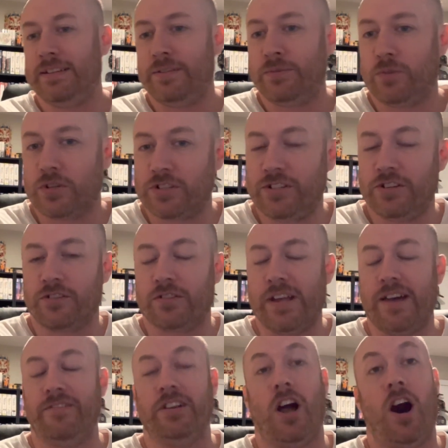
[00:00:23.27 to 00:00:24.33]
we're still going to
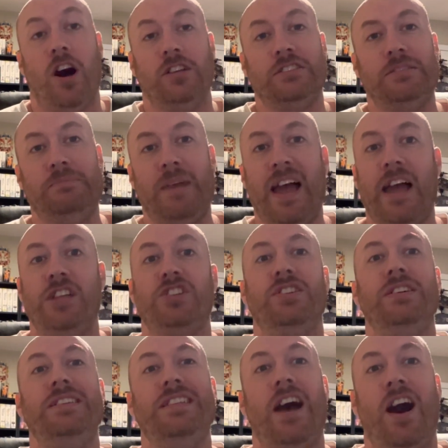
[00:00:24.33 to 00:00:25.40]
have an awesome match.
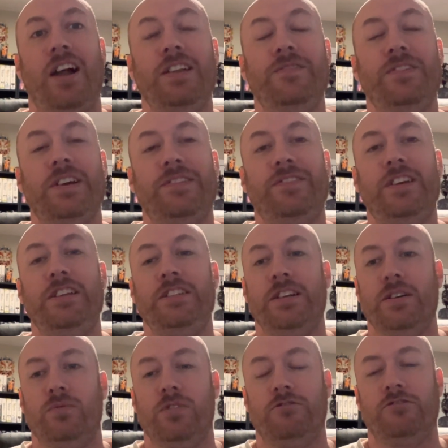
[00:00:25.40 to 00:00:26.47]
Genadi
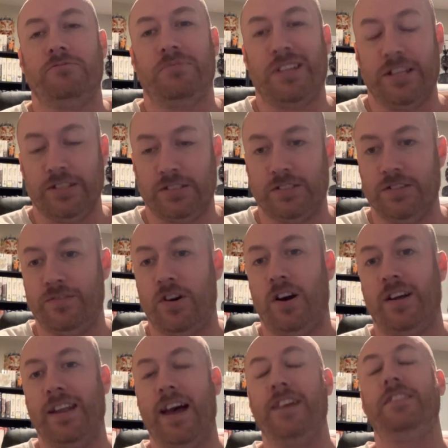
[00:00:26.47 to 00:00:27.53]
Kvikvinia will replace
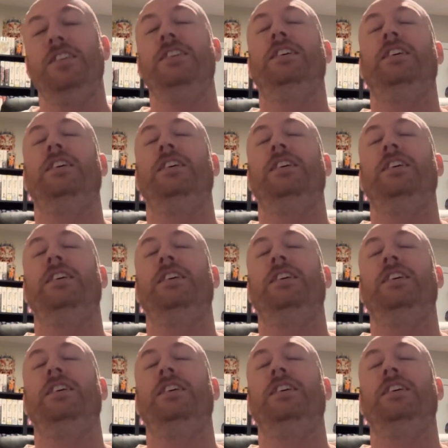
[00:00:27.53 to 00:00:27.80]
Levan. I think